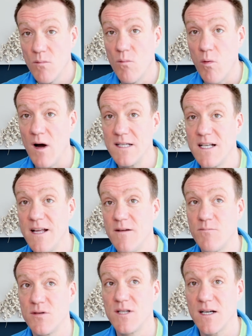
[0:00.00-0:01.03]
wisely
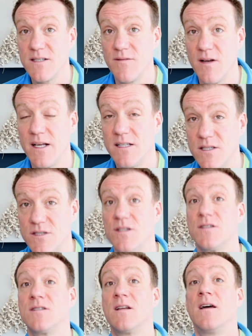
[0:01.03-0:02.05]
and productively to
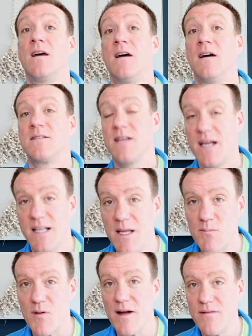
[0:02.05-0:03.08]
just take a
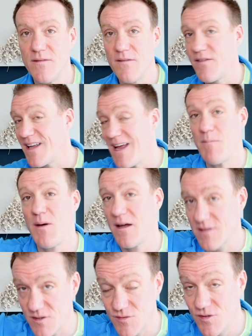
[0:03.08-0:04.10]
deep breath, forget about
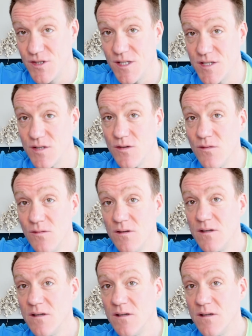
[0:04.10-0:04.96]
the traditional